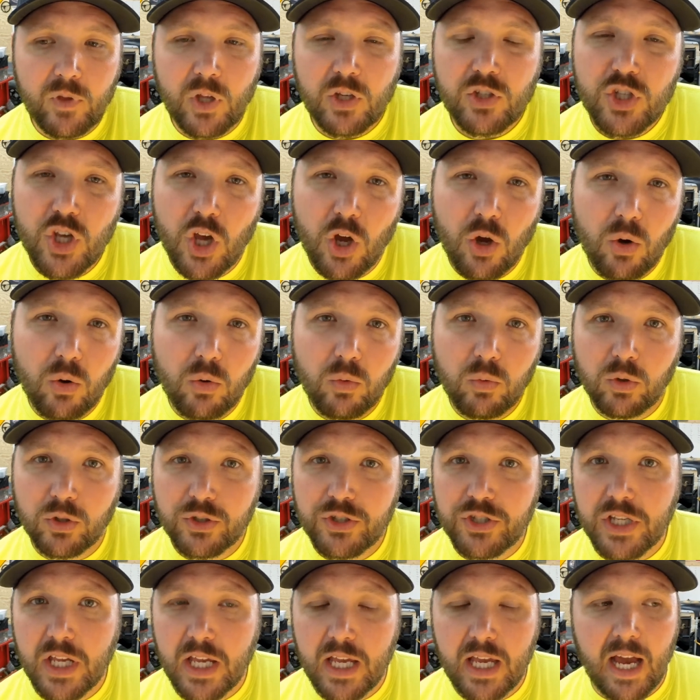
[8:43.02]
So we'll
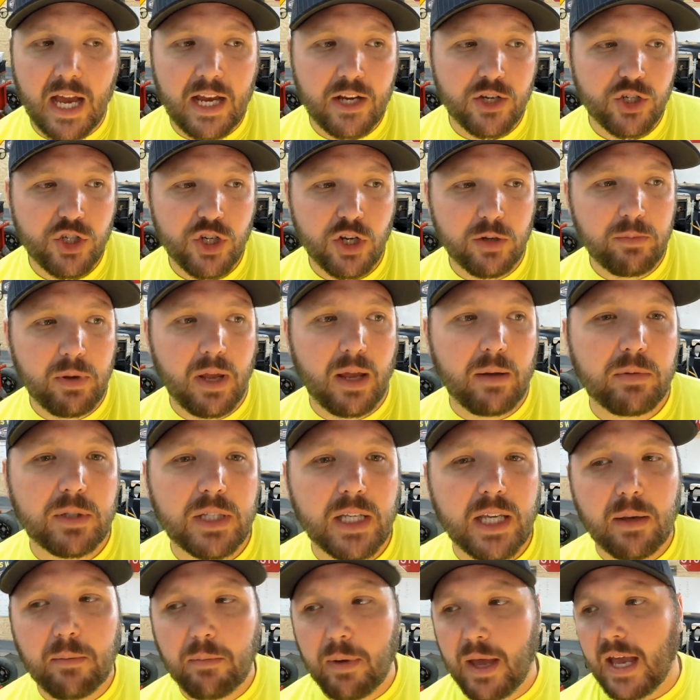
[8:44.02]
see. I should be able
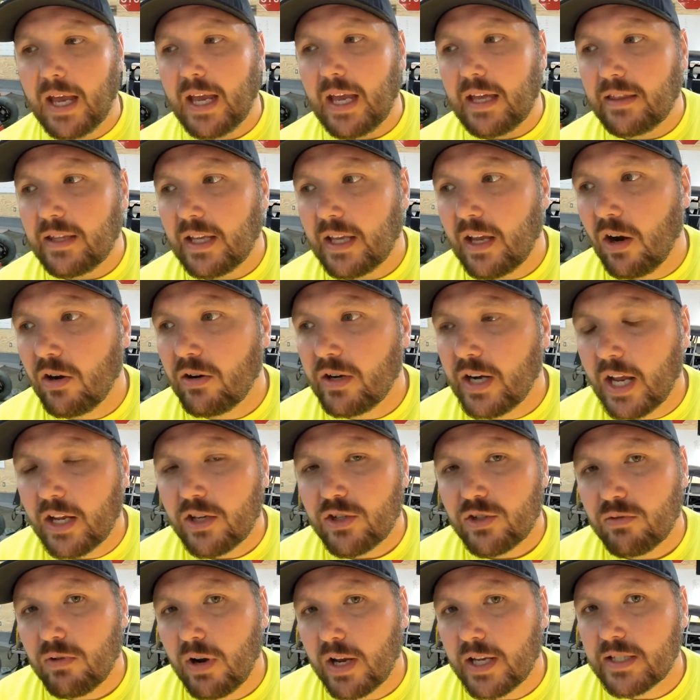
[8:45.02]
to get back. I think our
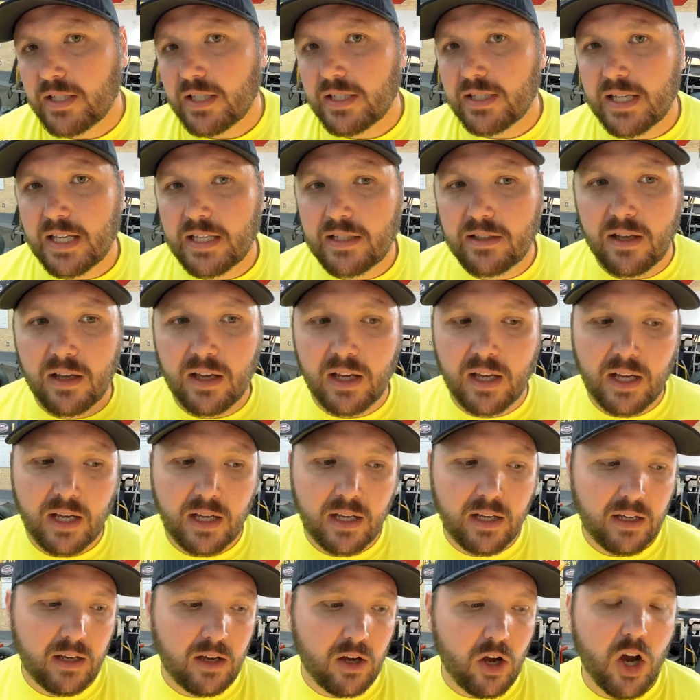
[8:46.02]
next race is
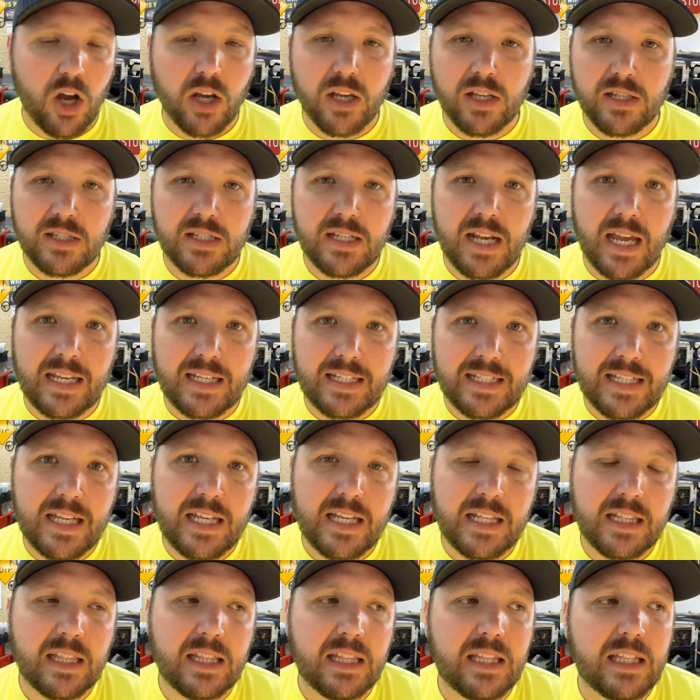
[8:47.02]
August
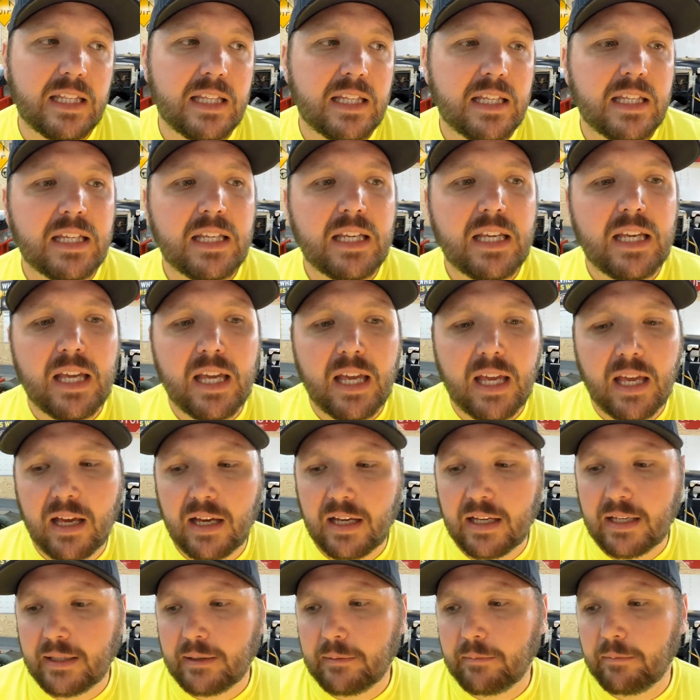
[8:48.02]
19th.
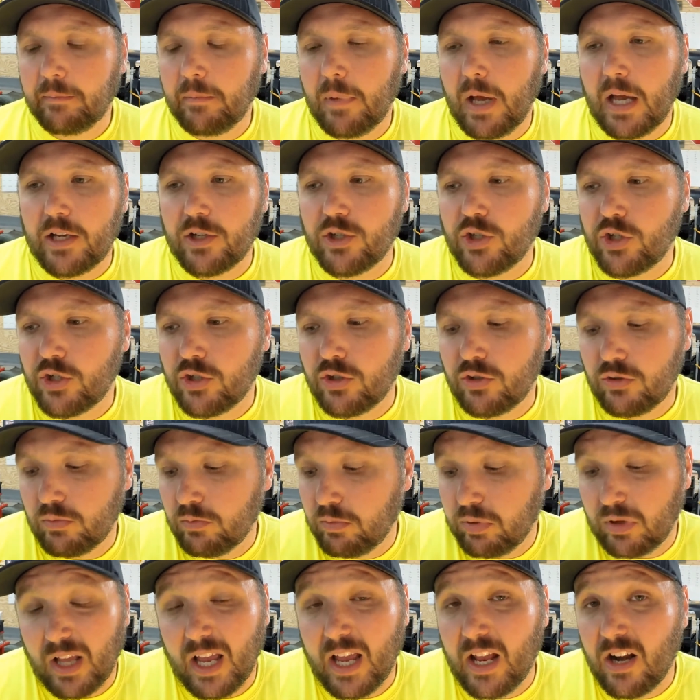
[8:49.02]
I
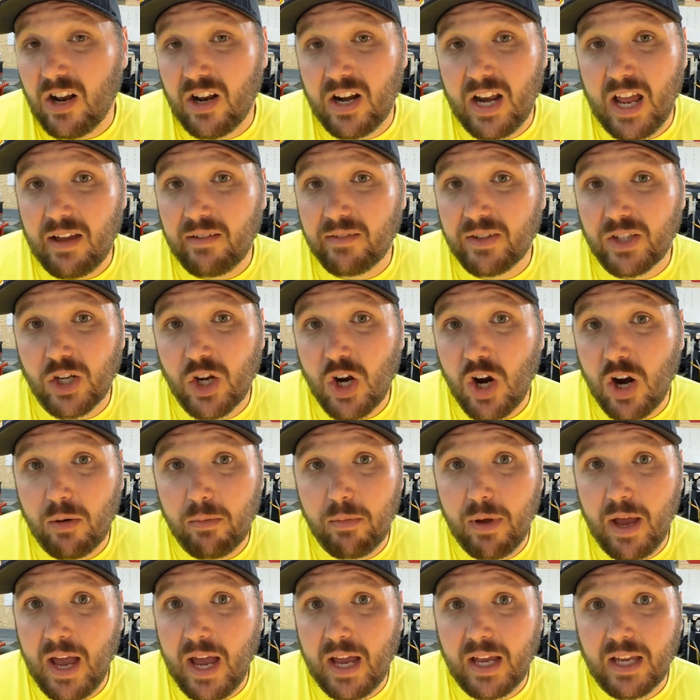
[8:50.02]
plan on having the car
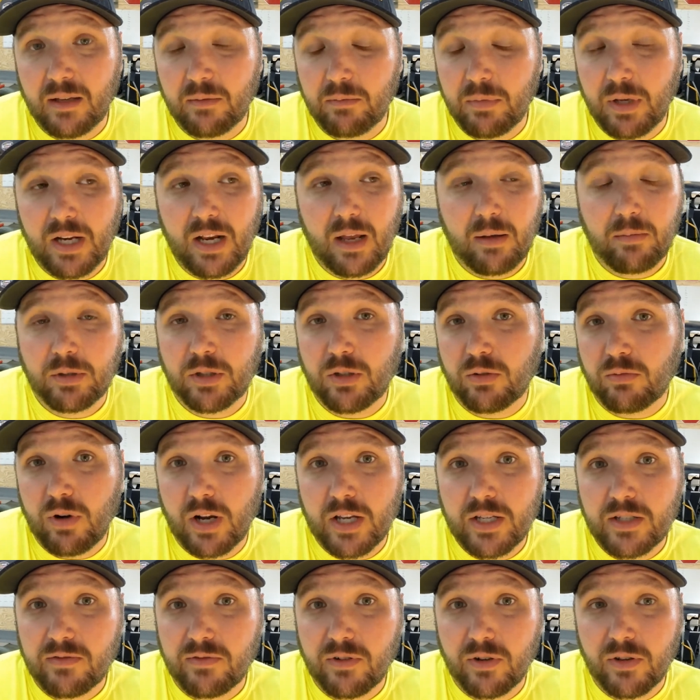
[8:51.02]
back and being able to
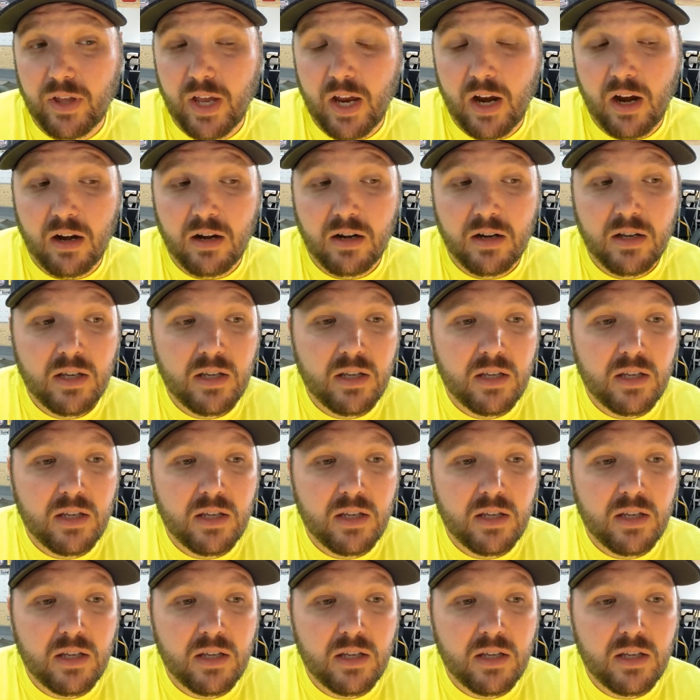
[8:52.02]
race for there.